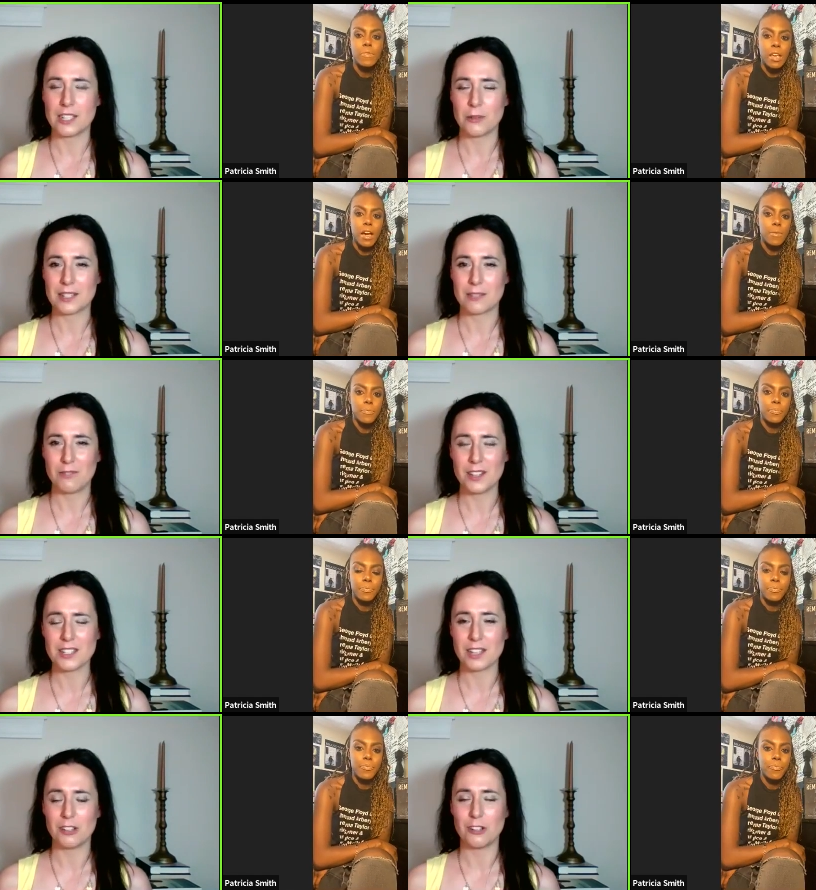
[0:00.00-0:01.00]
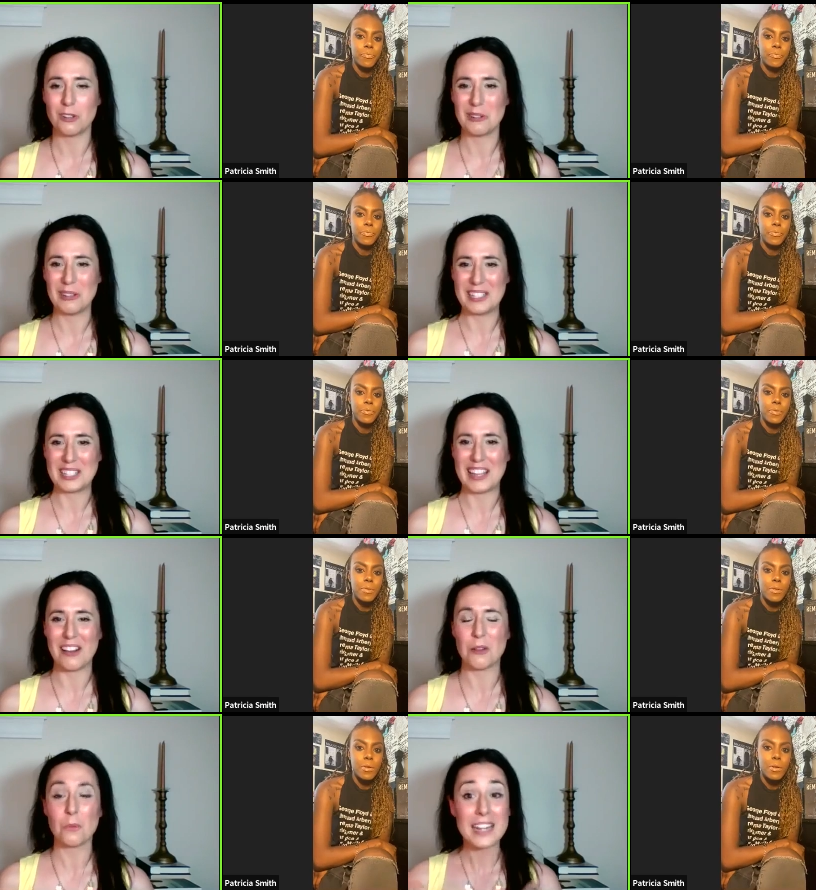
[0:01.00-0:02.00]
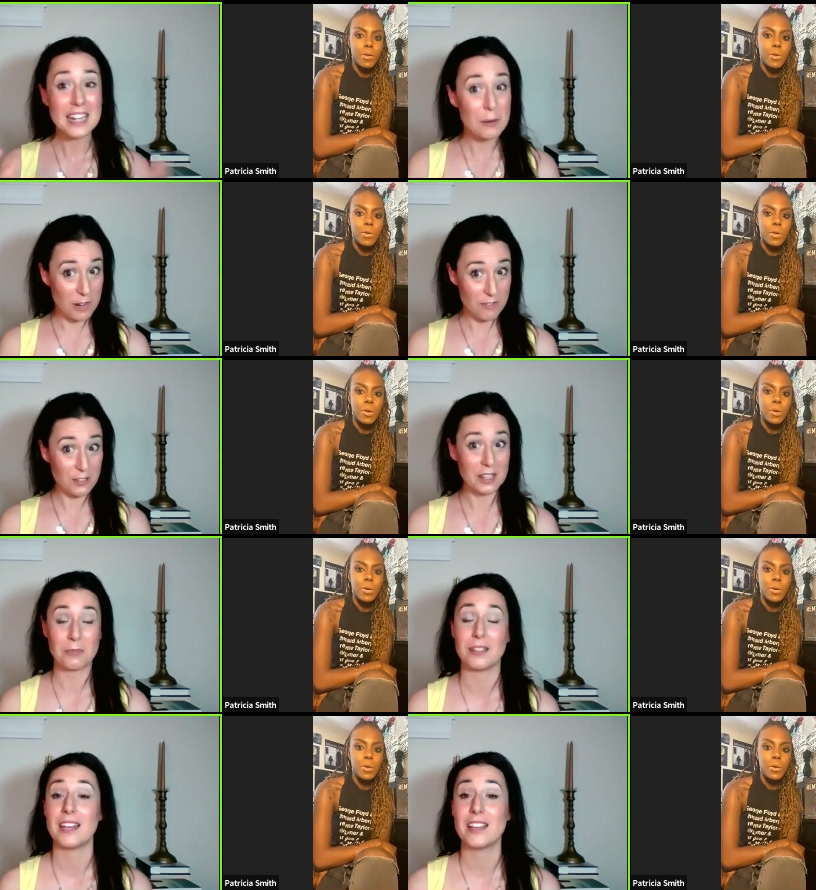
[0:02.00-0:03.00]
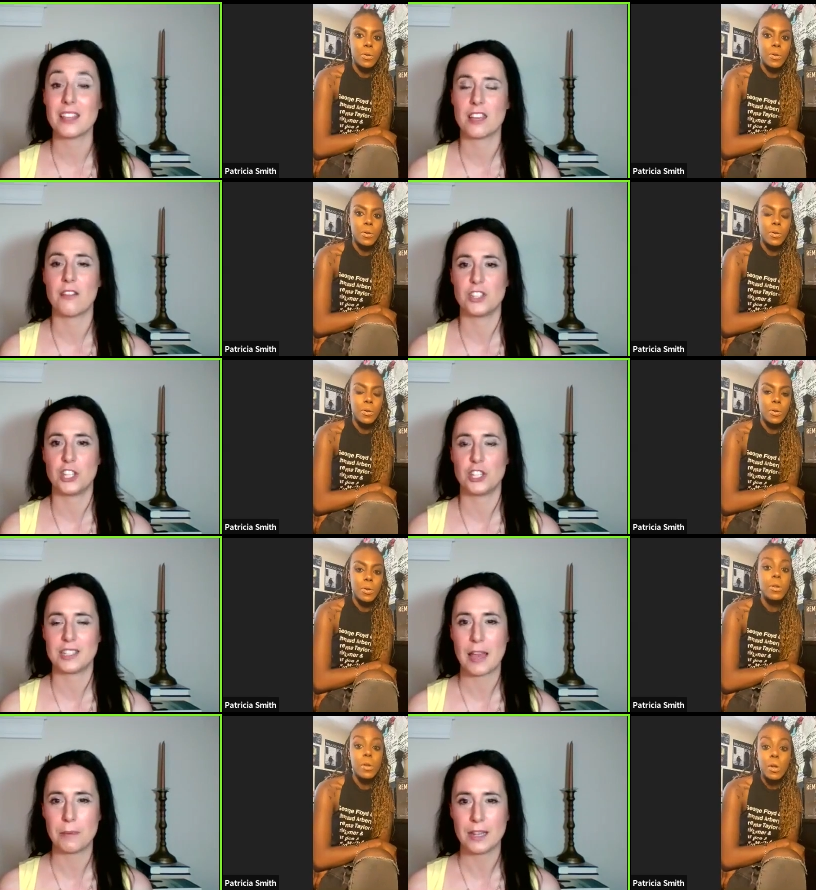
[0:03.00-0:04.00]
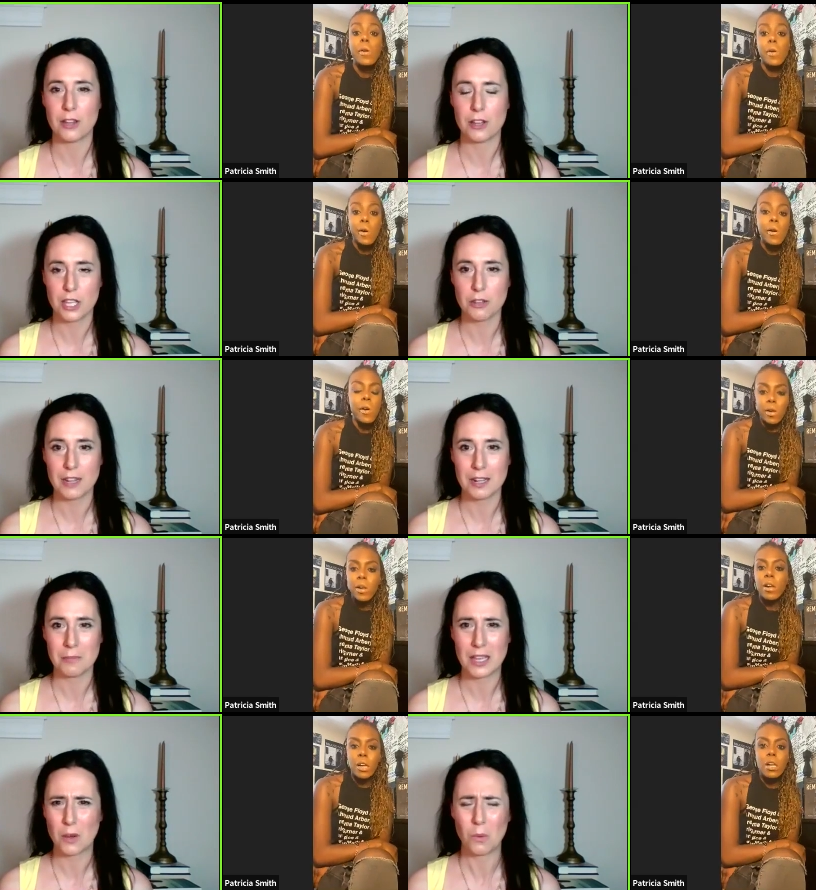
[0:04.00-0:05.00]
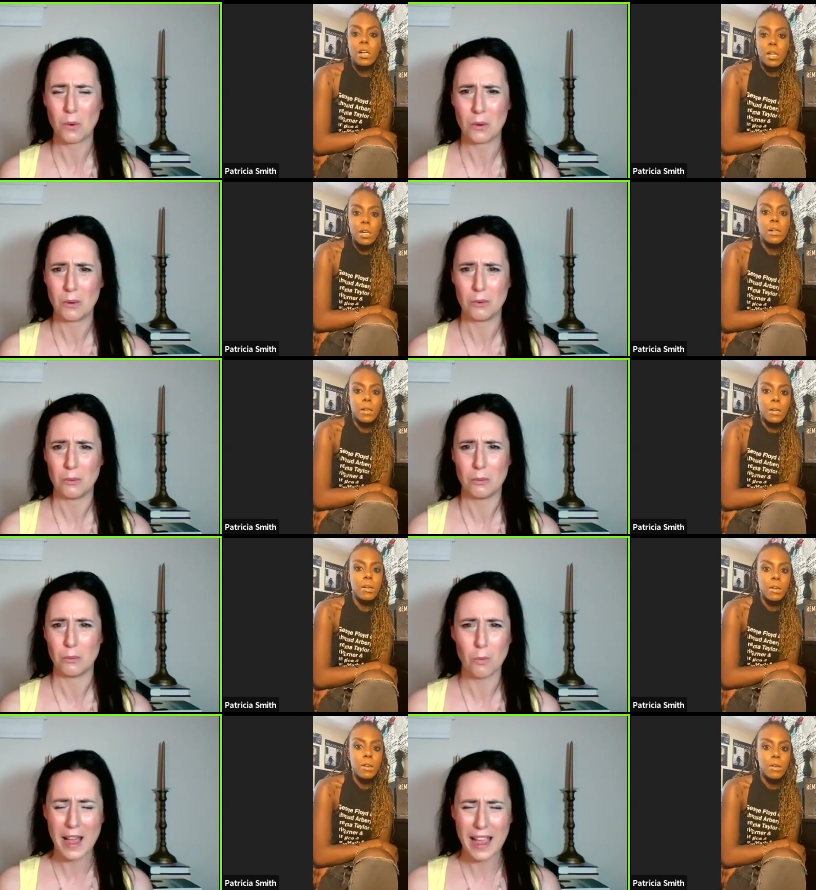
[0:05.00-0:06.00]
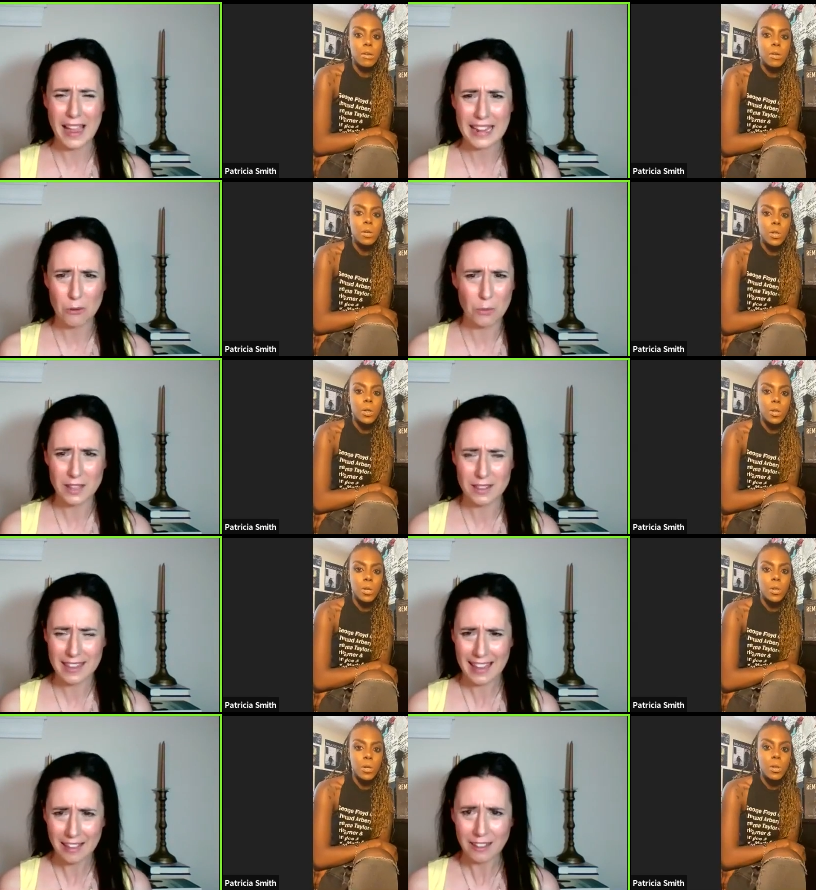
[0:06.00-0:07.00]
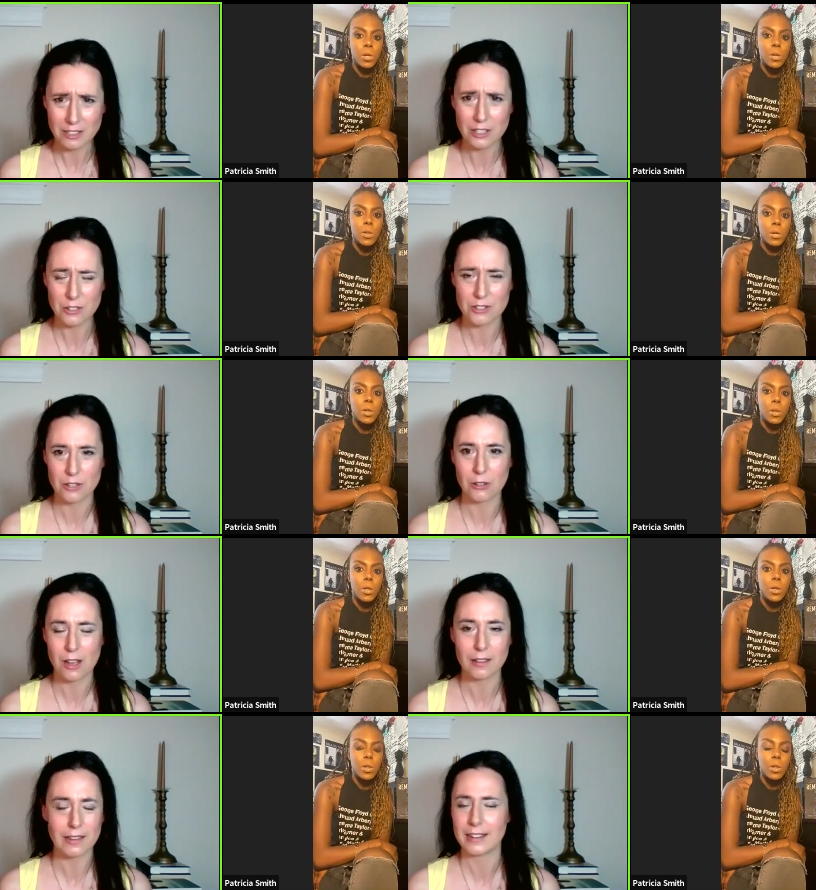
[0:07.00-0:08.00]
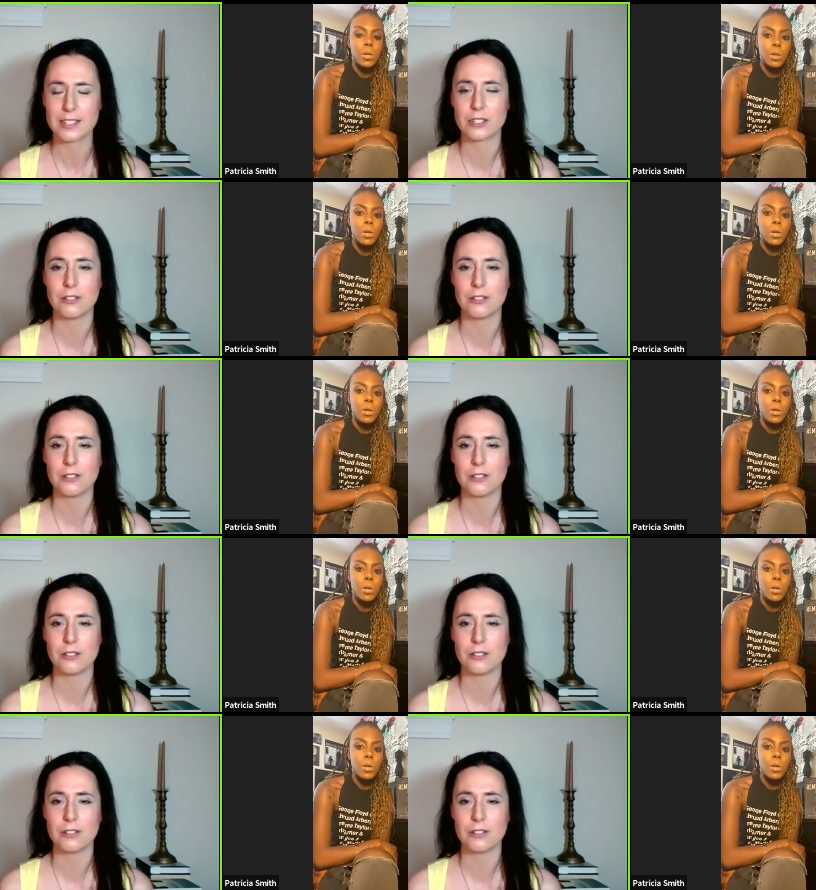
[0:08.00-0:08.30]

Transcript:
Speaker 1: and so it feels a little it's on one hand i'm grateful and i'm glad that the conversation is happening on the other hand i'm like why what the hell took you so long and it's